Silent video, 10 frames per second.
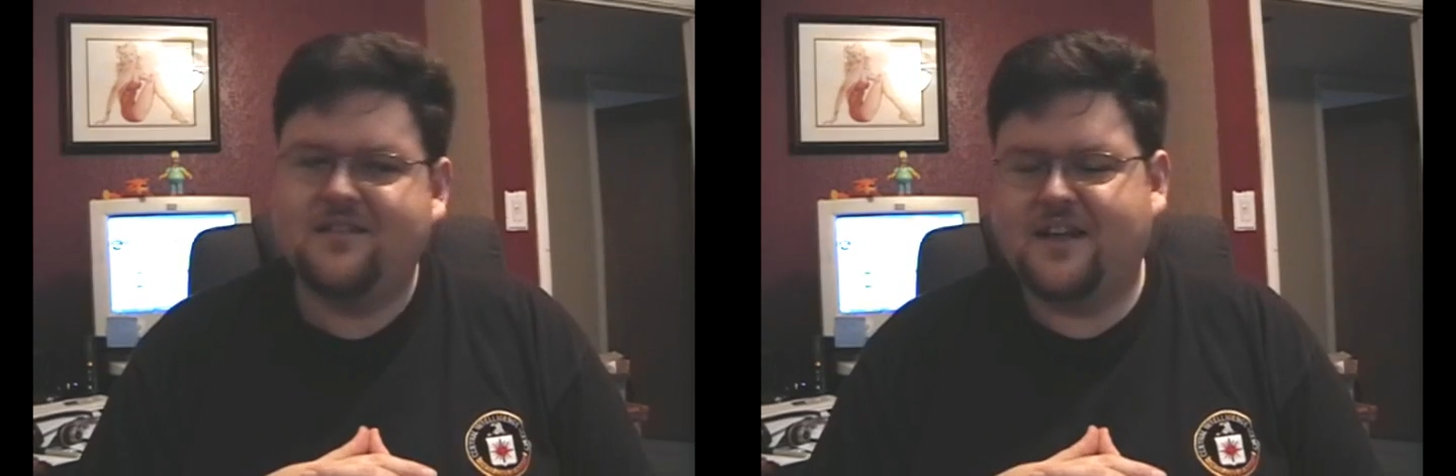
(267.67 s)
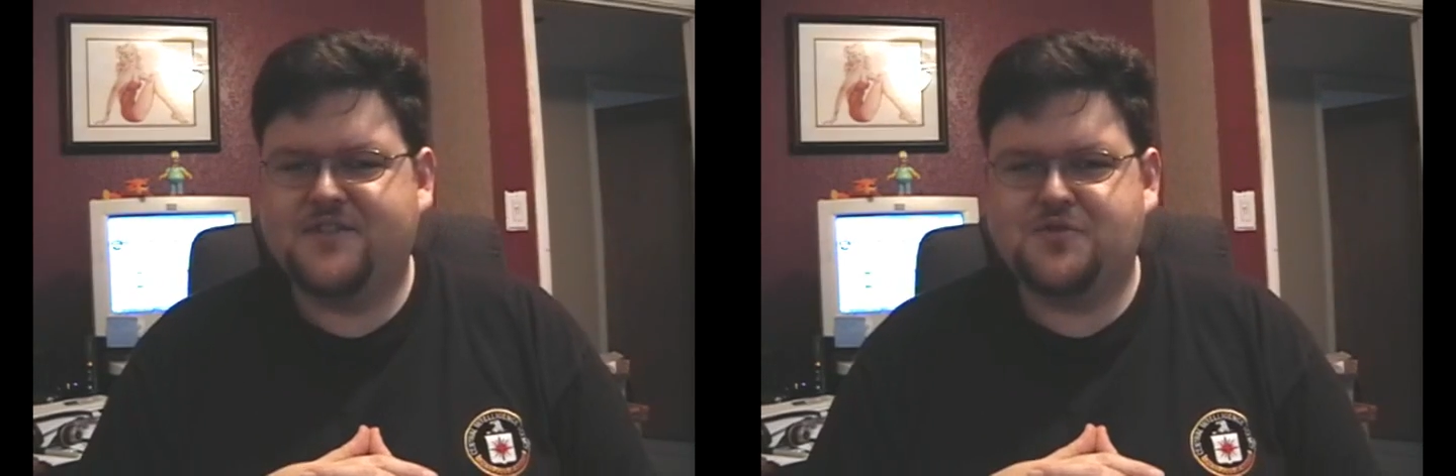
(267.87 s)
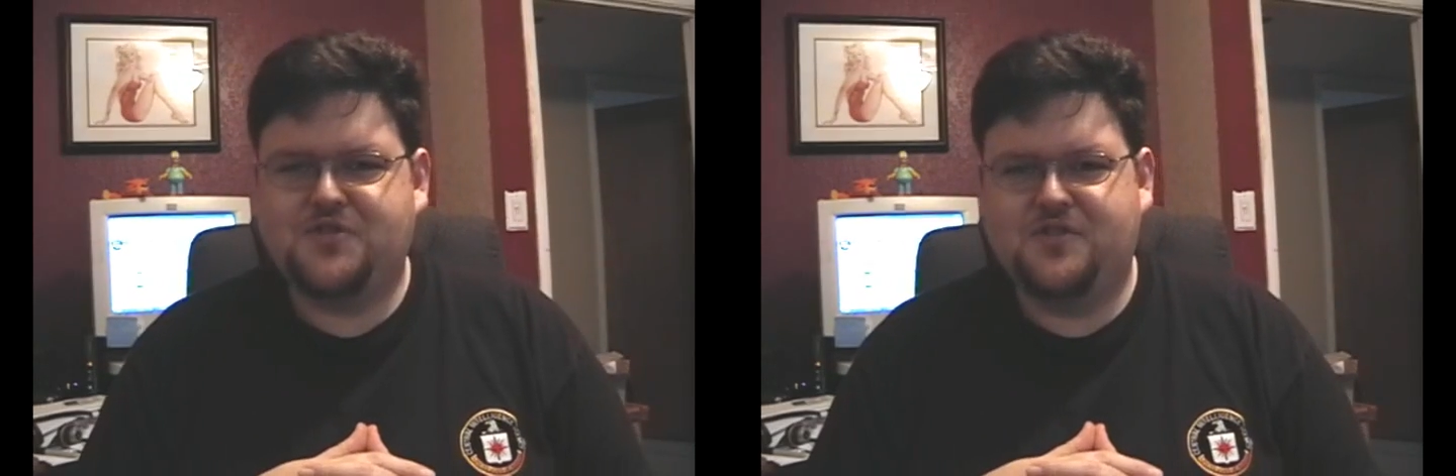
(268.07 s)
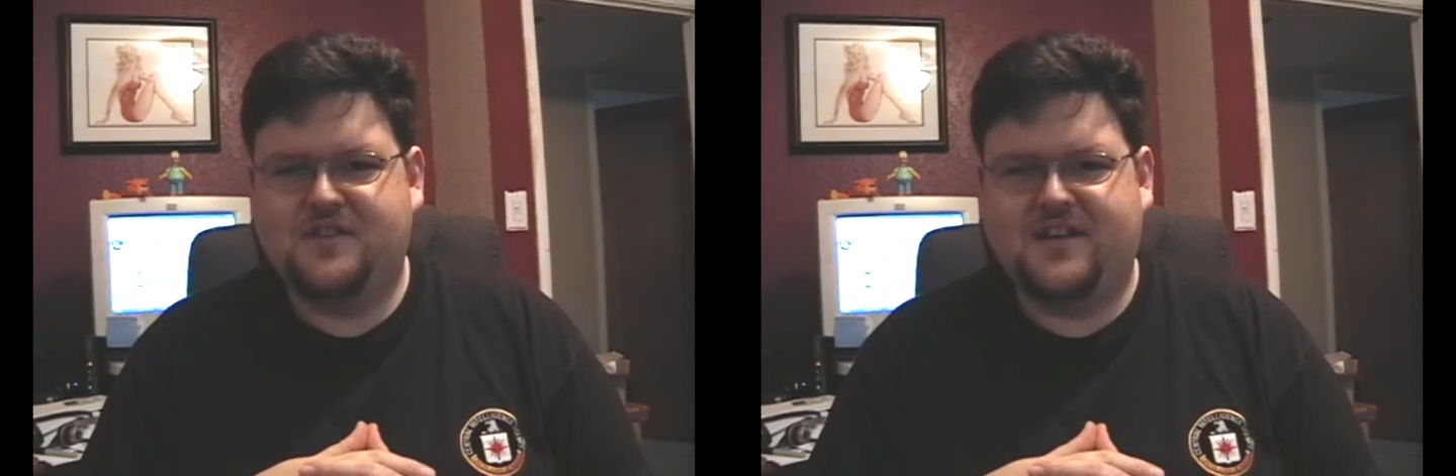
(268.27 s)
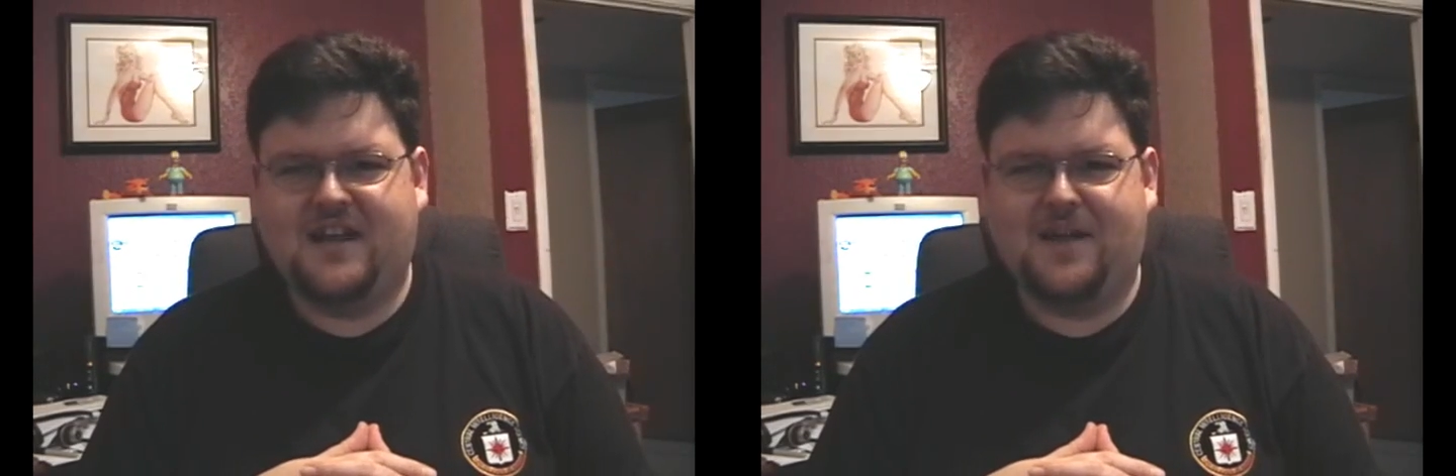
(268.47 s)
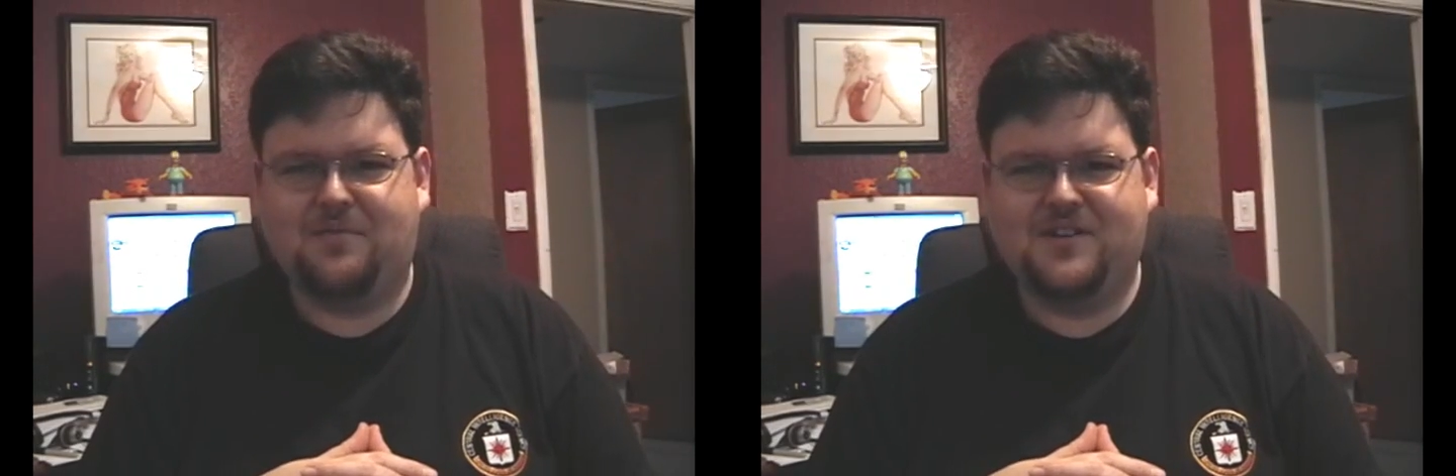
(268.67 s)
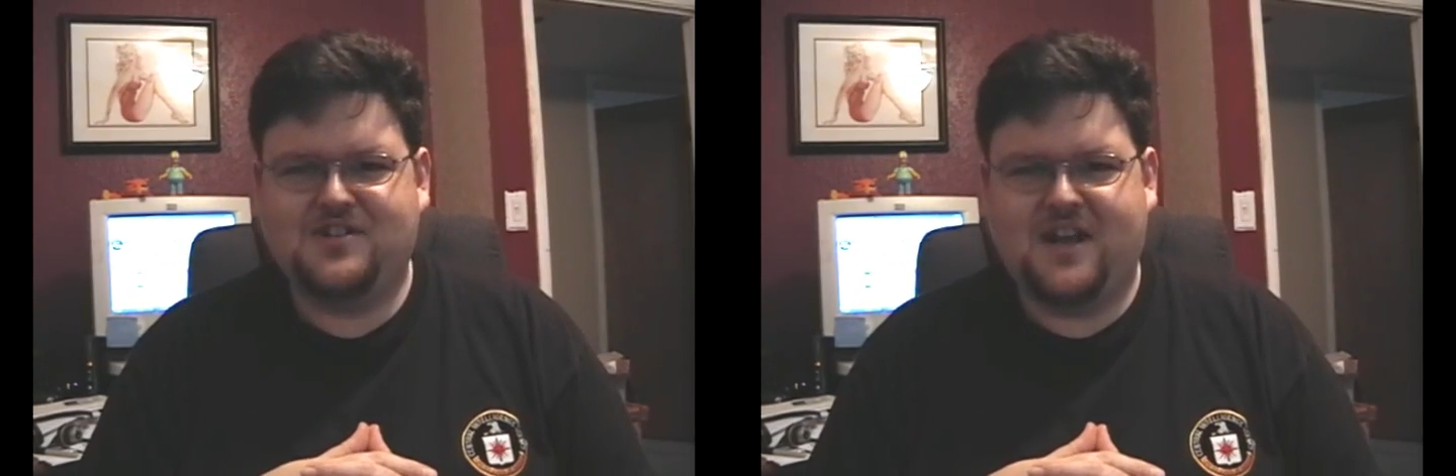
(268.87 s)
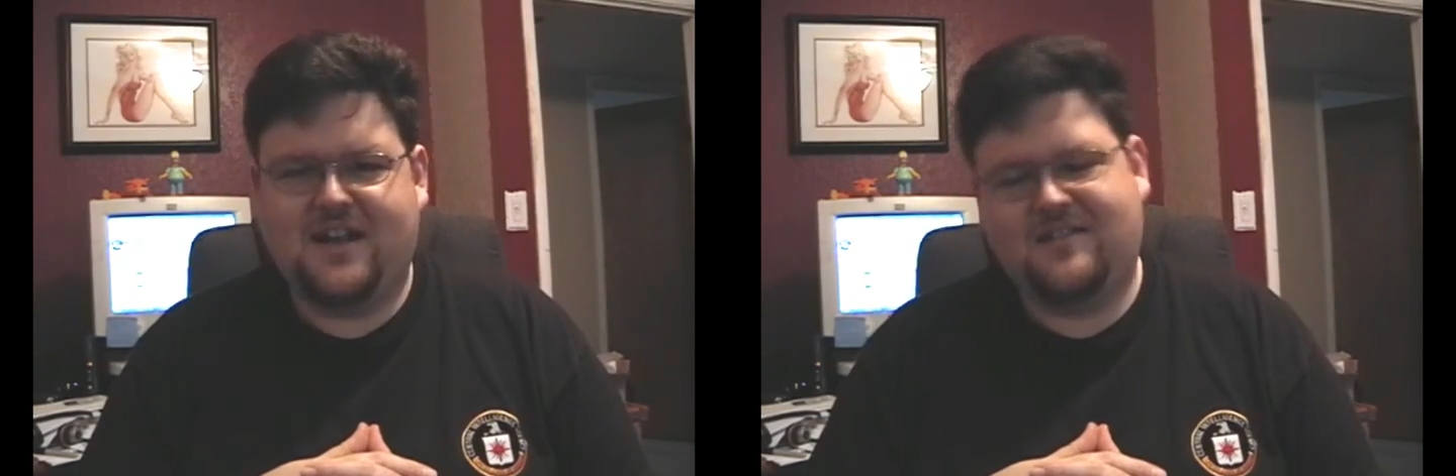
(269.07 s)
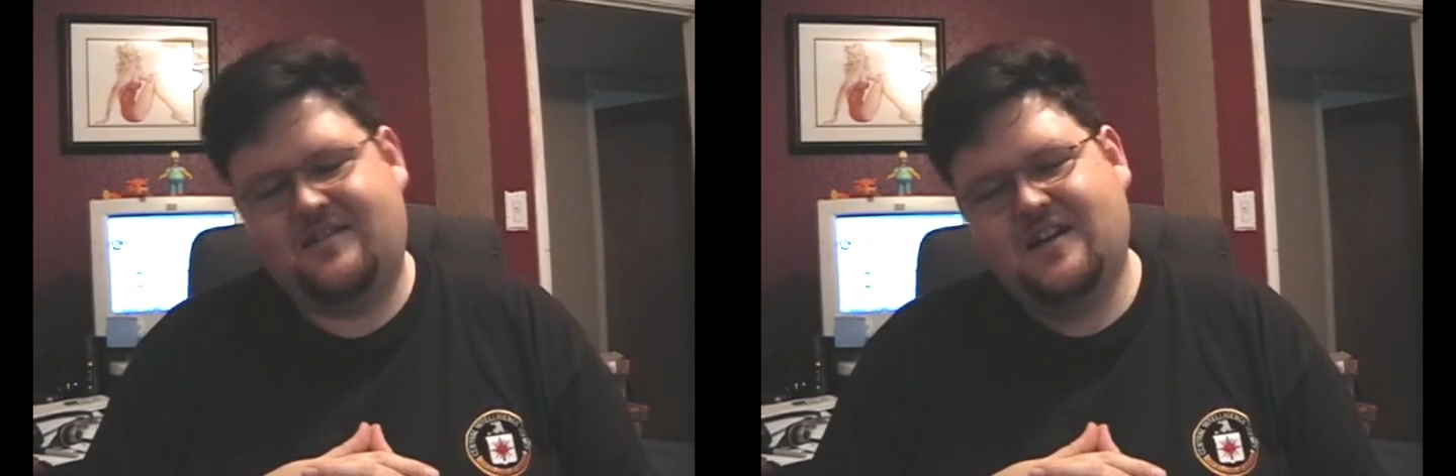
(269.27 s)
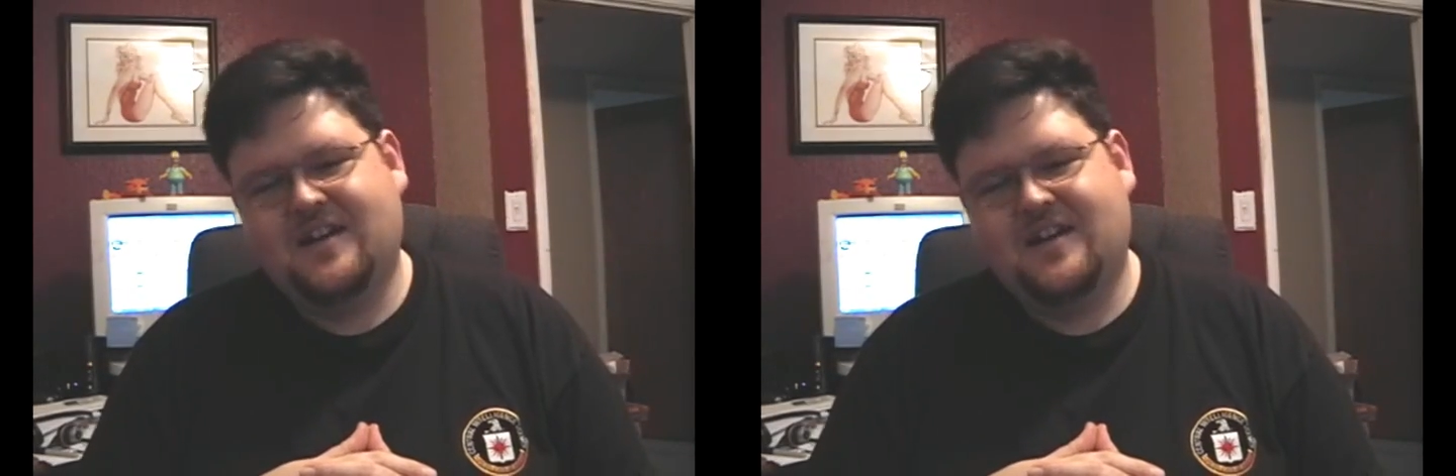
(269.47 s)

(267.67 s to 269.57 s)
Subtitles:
Thanks for tuning in, and I appreciate it, and